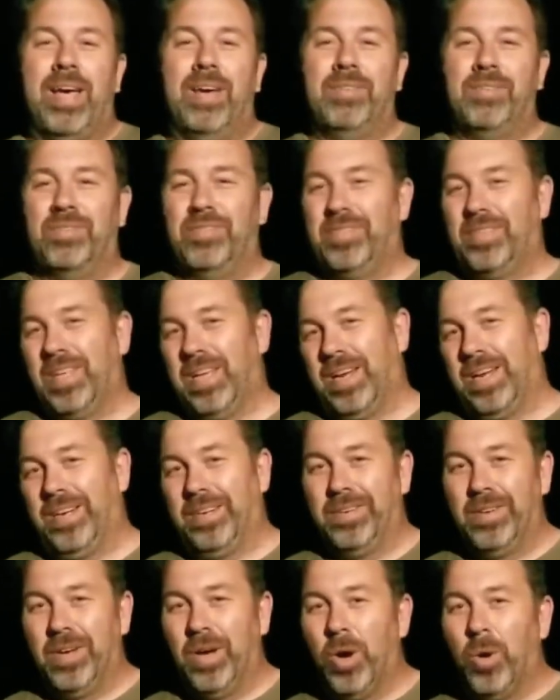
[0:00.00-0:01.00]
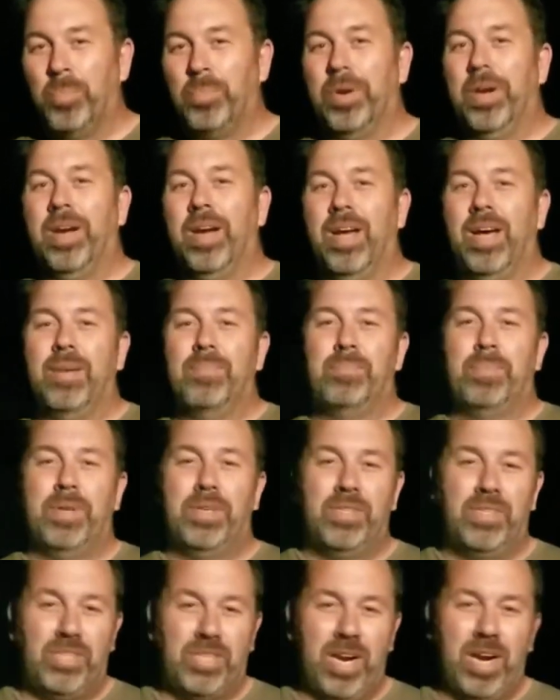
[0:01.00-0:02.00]
I was gonna open it up
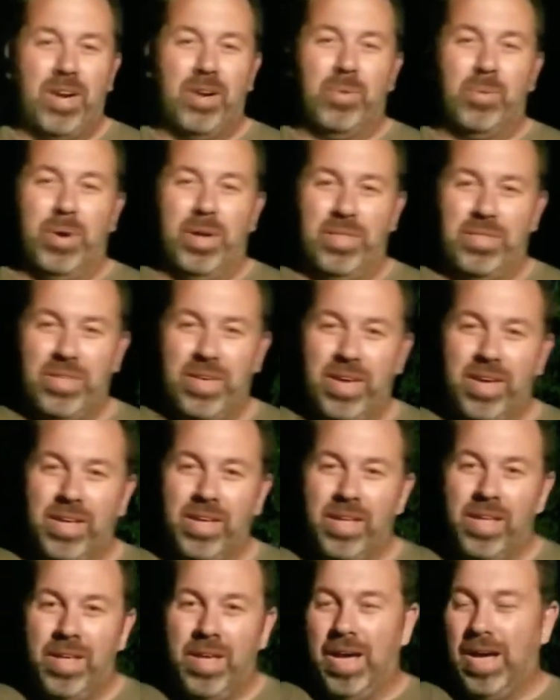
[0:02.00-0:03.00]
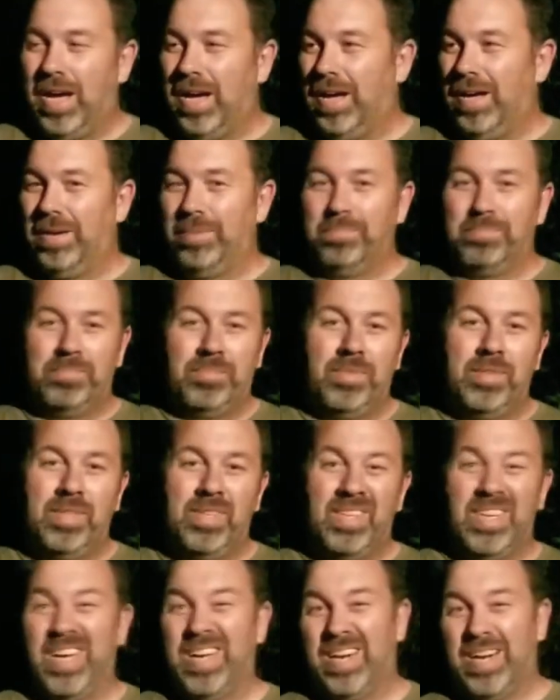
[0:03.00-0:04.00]
and share it with you. I'm
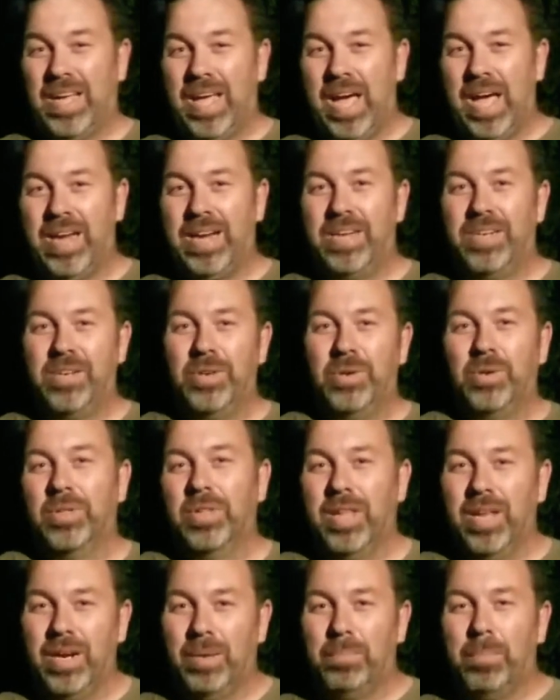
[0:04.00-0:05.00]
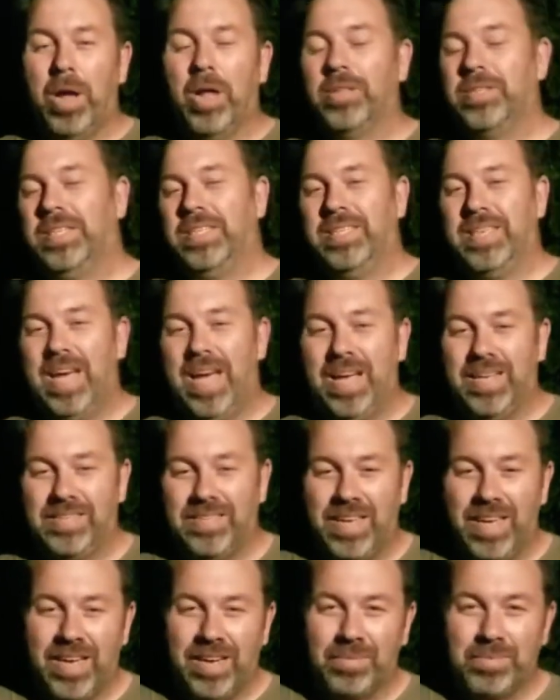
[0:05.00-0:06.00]
gonna kind of do a little
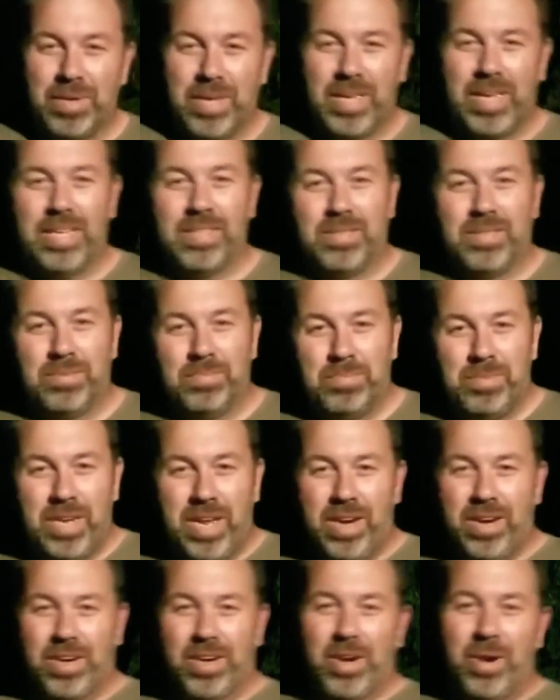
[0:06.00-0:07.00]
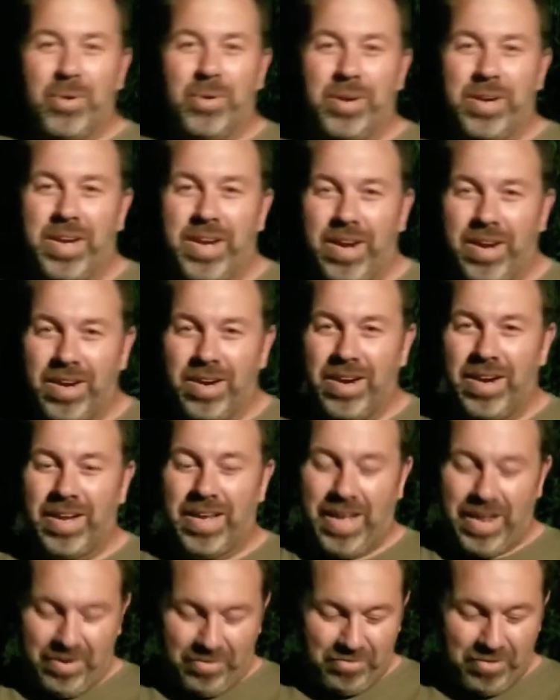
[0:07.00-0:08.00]
multitasking. I'm gonna get some dinner going here. I
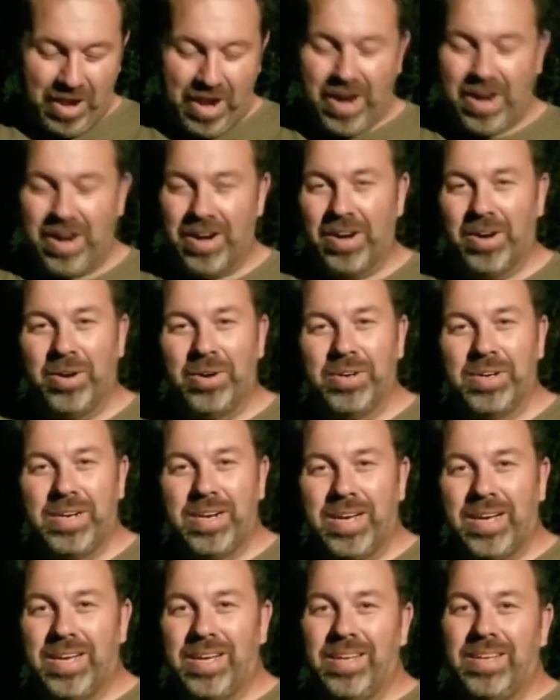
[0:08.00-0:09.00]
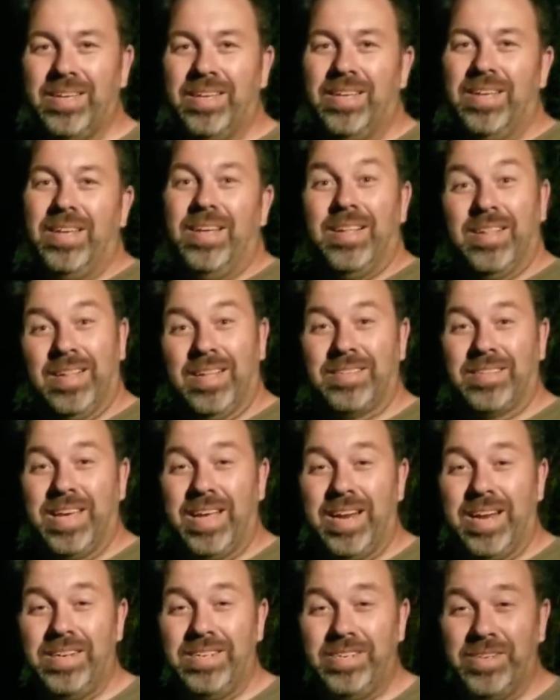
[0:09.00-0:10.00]
got a fire going. Let's
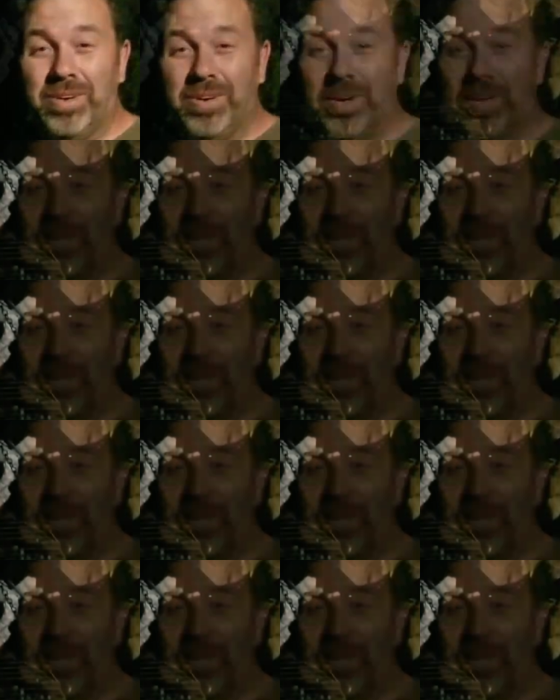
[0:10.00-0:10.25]
get into it.